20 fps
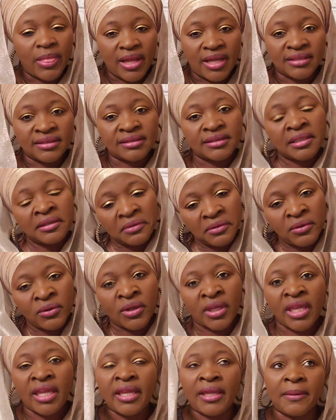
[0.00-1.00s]
I said,
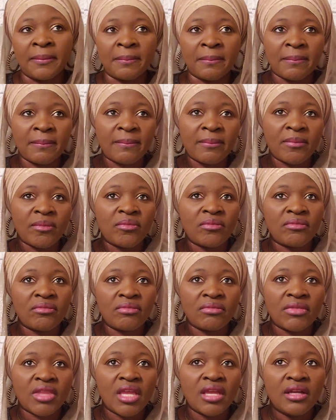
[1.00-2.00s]
okay.
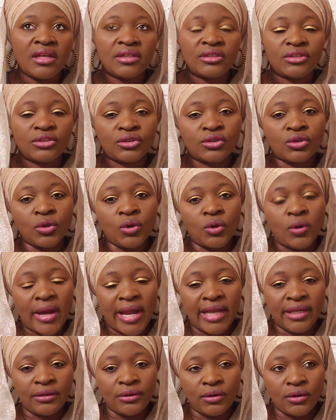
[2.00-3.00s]
So
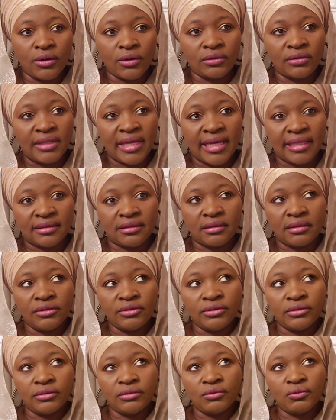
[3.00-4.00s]
I know that
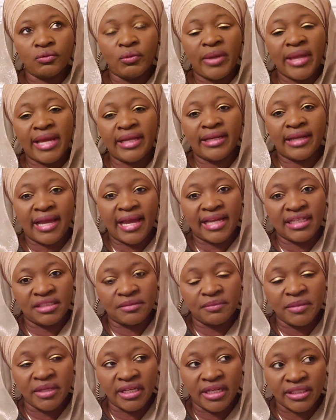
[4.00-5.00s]
we had
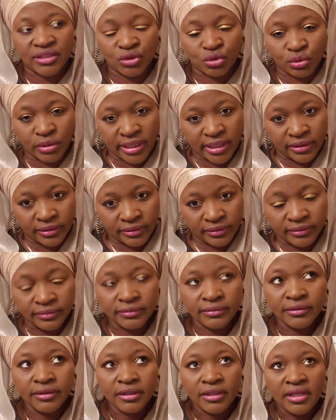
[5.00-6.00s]
administrator,
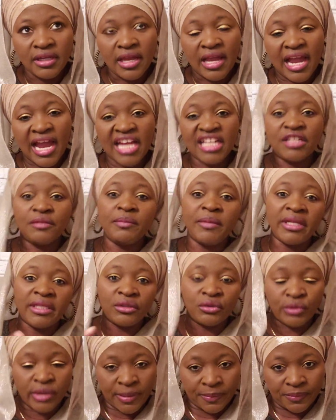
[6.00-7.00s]

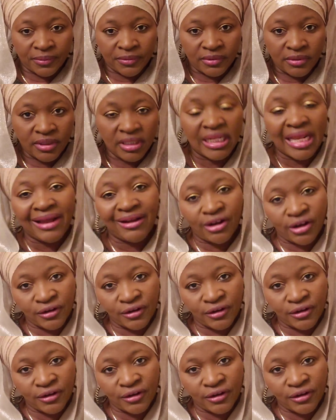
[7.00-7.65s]
admin rep in our